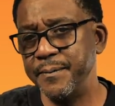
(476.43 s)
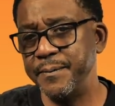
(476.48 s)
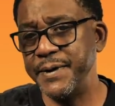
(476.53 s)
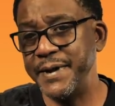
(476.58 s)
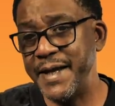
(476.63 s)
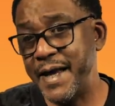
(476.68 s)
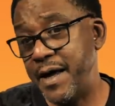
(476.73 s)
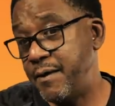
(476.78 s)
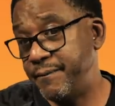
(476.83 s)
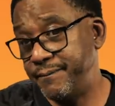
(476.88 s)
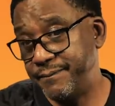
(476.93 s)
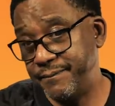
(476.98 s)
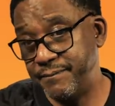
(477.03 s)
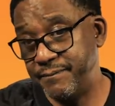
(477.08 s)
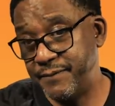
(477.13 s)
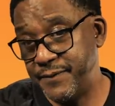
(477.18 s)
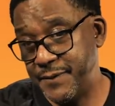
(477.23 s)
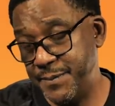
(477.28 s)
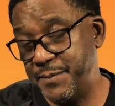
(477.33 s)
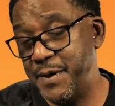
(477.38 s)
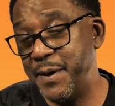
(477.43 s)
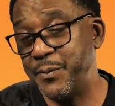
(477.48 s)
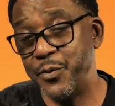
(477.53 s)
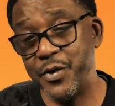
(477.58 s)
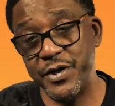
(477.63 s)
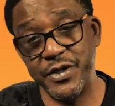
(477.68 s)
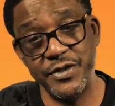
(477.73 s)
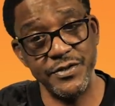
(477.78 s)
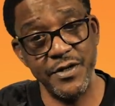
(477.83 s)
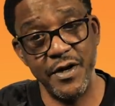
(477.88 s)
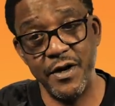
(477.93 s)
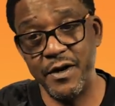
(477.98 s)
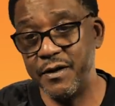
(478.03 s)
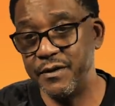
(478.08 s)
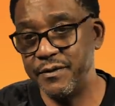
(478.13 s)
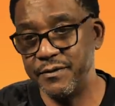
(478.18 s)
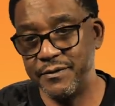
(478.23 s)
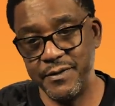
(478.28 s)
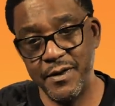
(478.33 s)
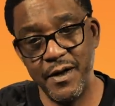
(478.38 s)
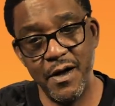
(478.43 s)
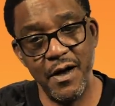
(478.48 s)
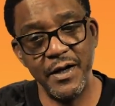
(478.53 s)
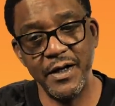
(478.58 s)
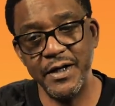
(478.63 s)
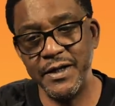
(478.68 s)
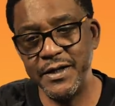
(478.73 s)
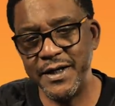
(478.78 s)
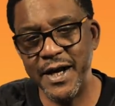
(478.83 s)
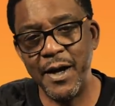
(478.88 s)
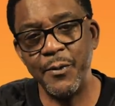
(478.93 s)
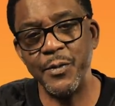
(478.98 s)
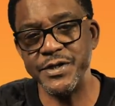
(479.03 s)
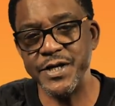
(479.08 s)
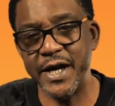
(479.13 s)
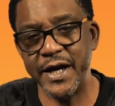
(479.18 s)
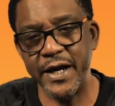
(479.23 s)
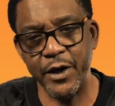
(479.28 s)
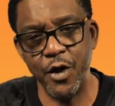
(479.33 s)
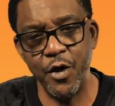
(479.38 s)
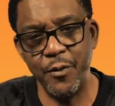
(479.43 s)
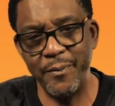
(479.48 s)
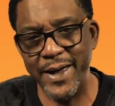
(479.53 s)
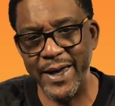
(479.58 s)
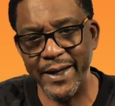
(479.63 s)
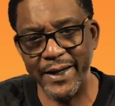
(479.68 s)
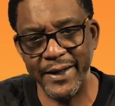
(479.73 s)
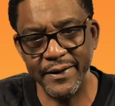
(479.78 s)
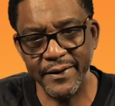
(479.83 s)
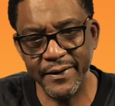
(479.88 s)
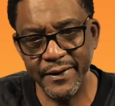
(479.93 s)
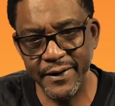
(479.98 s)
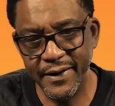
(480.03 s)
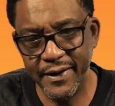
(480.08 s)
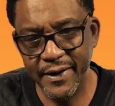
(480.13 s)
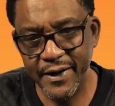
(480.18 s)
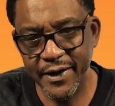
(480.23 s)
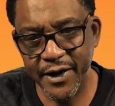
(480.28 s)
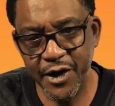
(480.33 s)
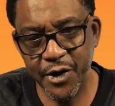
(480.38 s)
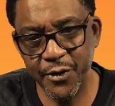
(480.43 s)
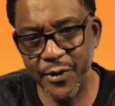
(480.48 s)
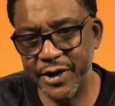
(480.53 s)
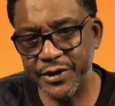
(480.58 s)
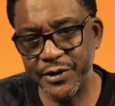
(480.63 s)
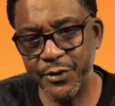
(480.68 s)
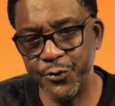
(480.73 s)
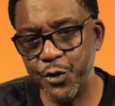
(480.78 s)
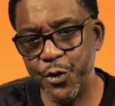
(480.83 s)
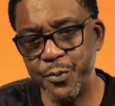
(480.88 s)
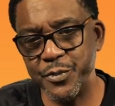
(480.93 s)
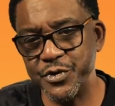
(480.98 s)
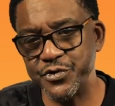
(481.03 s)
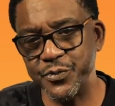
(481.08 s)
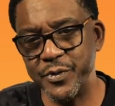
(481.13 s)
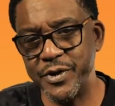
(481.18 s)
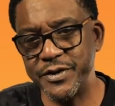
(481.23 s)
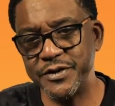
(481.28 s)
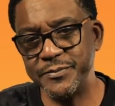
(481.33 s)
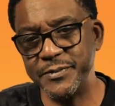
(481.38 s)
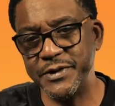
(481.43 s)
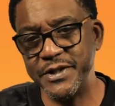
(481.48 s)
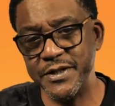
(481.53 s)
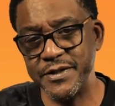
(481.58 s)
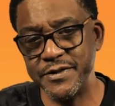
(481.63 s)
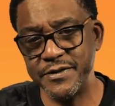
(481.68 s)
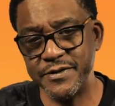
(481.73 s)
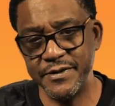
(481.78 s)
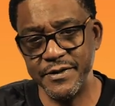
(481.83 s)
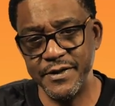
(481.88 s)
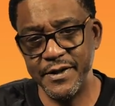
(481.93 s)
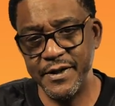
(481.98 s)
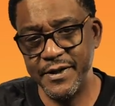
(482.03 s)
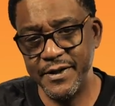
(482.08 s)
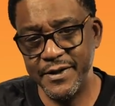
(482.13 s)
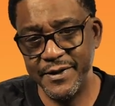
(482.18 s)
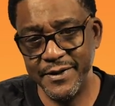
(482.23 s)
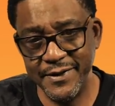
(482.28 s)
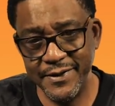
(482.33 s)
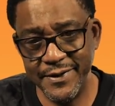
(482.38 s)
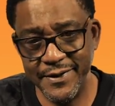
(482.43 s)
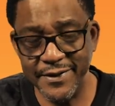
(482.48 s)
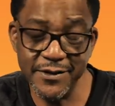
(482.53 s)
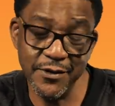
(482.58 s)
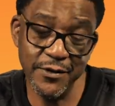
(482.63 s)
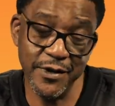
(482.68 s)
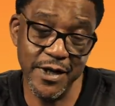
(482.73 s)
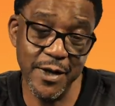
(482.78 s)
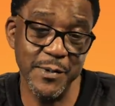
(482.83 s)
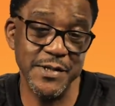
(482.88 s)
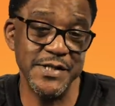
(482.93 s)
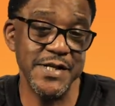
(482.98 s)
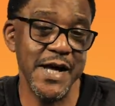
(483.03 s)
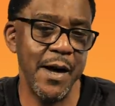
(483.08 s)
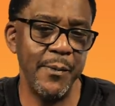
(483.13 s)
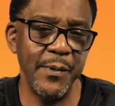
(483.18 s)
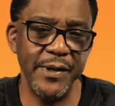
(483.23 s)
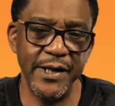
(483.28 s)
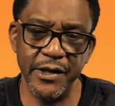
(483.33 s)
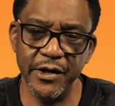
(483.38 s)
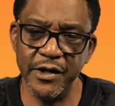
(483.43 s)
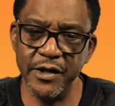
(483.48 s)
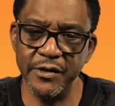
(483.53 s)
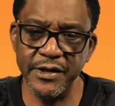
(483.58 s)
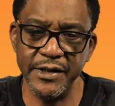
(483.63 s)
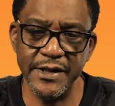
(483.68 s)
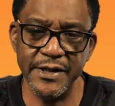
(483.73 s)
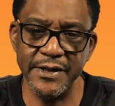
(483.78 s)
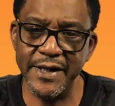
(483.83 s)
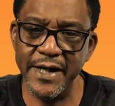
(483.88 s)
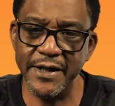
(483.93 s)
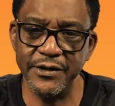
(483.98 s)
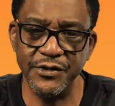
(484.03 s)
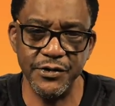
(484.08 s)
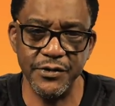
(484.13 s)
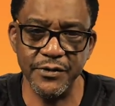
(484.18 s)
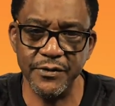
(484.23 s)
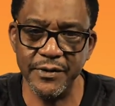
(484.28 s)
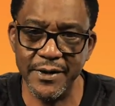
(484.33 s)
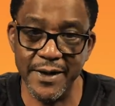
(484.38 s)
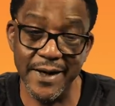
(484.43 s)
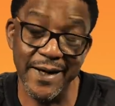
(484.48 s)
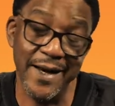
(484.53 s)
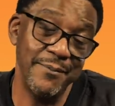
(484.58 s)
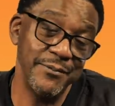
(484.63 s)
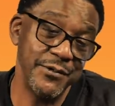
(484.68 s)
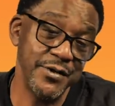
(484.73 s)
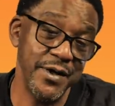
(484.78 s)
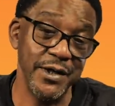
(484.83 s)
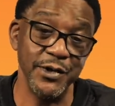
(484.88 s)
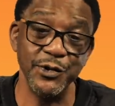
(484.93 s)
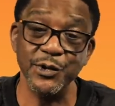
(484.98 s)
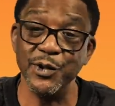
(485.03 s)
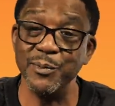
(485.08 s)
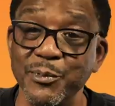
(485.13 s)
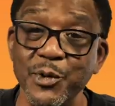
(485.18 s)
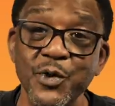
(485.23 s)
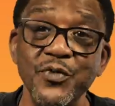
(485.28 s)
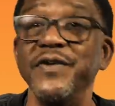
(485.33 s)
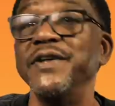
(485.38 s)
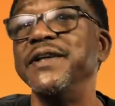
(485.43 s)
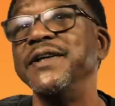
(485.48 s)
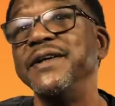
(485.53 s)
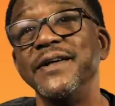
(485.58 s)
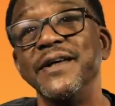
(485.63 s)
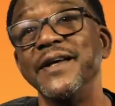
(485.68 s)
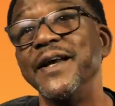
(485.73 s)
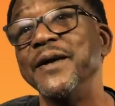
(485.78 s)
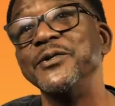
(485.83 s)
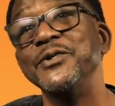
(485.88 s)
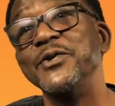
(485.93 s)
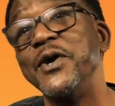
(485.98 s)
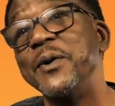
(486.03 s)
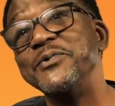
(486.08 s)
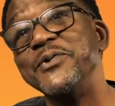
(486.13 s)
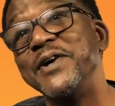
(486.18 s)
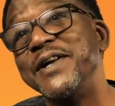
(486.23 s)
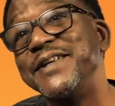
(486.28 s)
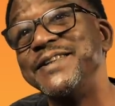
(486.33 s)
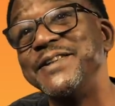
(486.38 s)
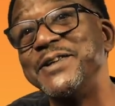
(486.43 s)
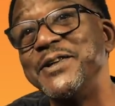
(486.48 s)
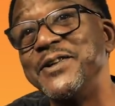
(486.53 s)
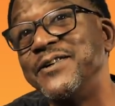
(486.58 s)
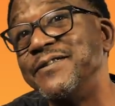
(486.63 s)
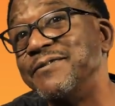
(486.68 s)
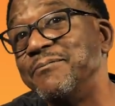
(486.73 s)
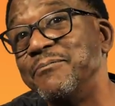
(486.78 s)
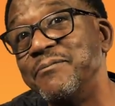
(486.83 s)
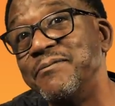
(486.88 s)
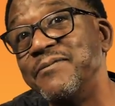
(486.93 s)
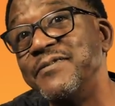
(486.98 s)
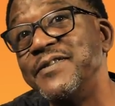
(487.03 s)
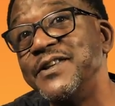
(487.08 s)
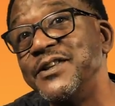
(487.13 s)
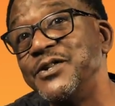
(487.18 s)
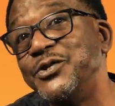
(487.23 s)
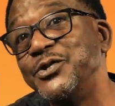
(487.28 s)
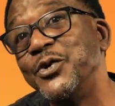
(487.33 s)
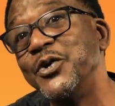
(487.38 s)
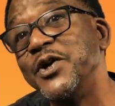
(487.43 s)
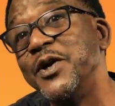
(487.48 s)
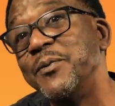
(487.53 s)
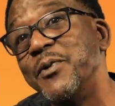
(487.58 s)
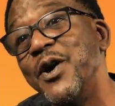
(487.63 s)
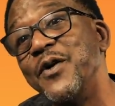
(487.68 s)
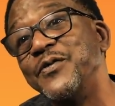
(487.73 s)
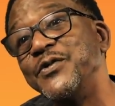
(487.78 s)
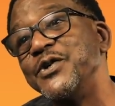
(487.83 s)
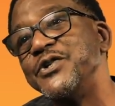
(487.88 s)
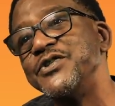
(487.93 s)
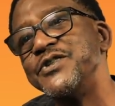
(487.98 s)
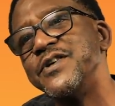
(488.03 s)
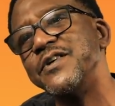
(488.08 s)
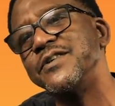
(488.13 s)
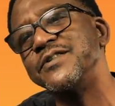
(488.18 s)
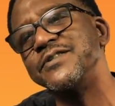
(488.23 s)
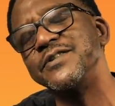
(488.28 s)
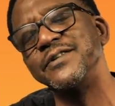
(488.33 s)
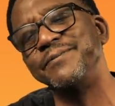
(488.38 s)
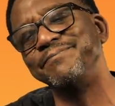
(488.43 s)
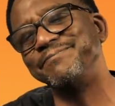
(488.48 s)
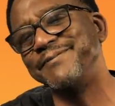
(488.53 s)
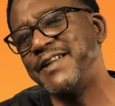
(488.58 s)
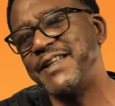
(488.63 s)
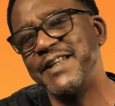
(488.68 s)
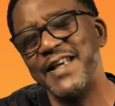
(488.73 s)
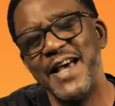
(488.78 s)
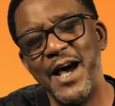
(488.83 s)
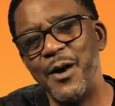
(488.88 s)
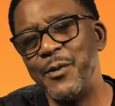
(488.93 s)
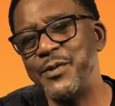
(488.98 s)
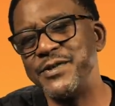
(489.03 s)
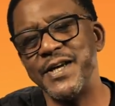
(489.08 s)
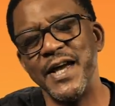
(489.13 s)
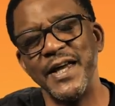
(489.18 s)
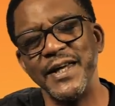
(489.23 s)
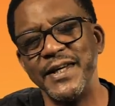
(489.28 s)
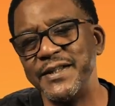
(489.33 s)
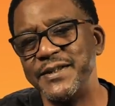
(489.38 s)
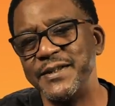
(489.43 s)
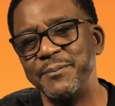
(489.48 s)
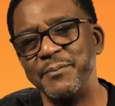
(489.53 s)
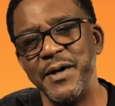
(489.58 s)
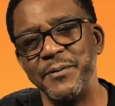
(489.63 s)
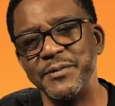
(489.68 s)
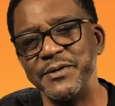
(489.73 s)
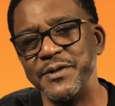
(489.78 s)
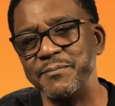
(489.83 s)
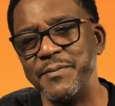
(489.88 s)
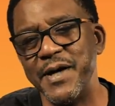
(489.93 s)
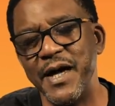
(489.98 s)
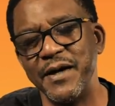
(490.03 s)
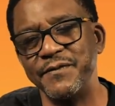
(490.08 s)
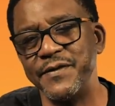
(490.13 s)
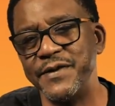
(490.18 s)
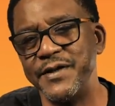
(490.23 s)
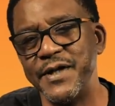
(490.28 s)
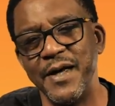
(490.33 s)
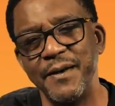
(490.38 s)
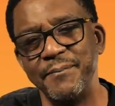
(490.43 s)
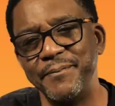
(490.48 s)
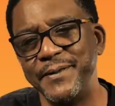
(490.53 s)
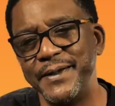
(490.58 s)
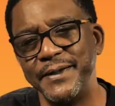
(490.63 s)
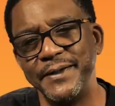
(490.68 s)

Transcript: But now the paperwork is all good. I wish I could go back and correct the rumors once because it's gonna come a time where they're gonna need that too. And I'm trying to movie, and so I'm trying to tell the story of both those songs. So I wish I can get the publishing back for that.